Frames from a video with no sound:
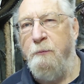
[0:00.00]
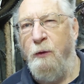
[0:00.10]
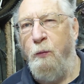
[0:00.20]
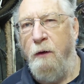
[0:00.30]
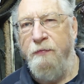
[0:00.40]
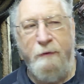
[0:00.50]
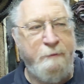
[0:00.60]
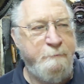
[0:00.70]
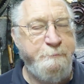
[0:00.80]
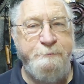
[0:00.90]
more waffle,
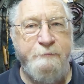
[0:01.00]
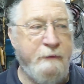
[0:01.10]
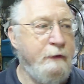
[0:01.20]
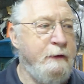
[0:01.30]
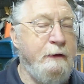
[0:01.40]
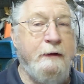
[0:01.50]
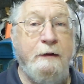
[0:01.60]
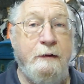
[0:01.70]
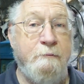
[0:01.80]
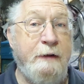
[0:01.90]

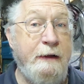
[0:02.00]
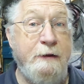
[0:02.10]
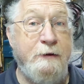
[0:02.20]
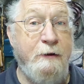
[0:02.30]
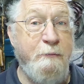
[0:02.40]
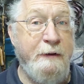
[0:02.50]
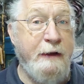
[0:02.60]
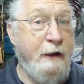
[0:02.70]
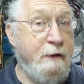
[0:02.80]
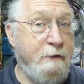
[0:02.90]
let's get on with
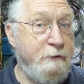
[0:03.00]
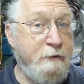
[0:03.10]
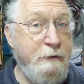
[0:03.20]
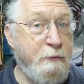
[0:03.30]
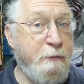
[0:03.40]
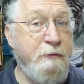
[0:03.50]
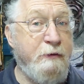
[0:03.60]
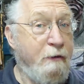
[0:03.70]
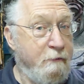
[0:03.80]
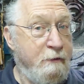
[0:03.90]
it, and I'll show you what
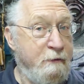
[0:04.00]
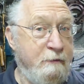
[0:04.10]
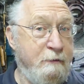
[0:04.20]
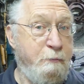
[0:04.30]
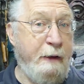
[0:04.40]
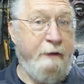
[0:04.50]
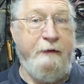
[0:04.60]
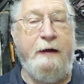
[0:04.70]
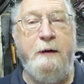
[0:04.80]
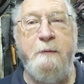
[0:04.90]
we've got back
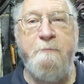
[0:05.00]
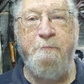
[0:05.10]
there.